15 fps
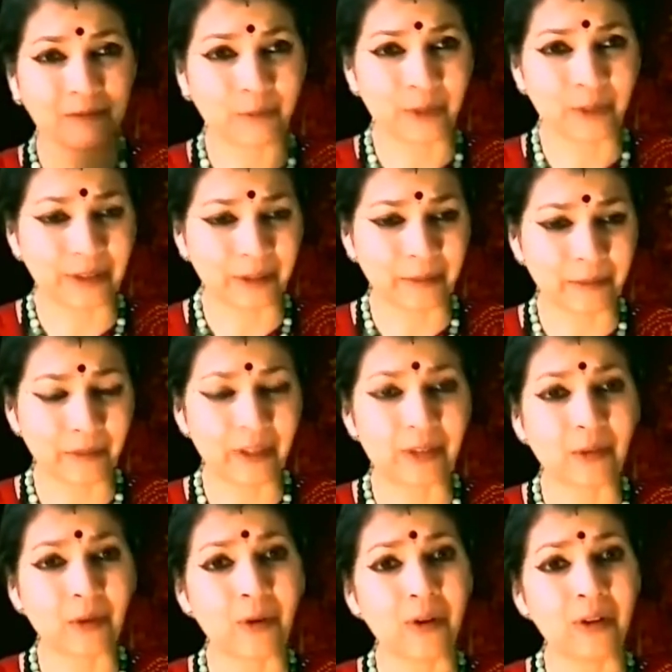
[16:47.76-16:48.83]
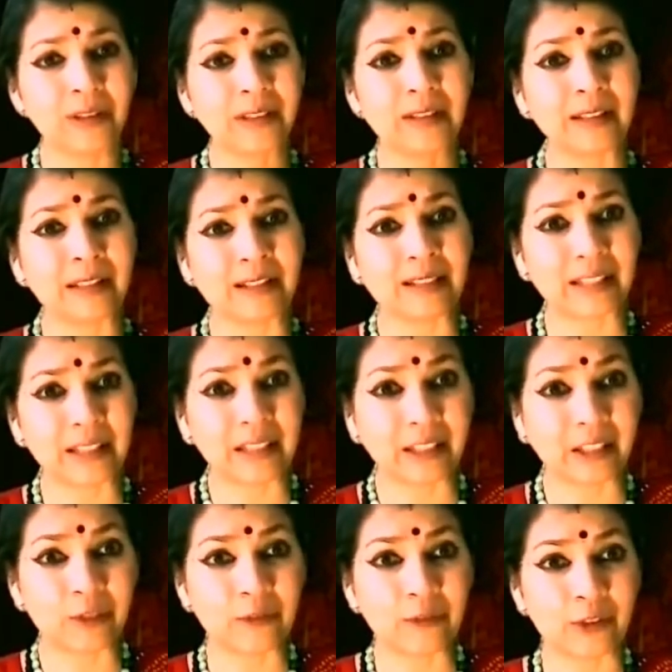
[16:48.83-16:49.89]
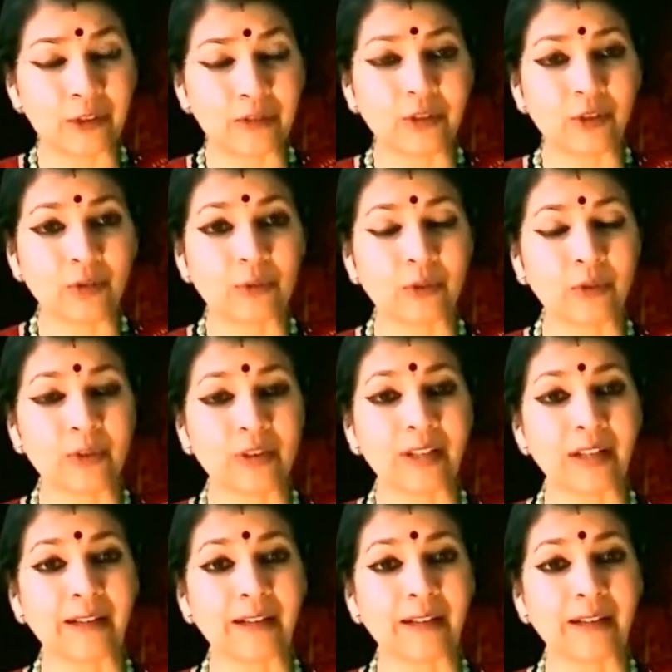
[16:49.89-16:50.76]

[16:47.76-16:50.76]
with him with all the things that he needs for his rituals.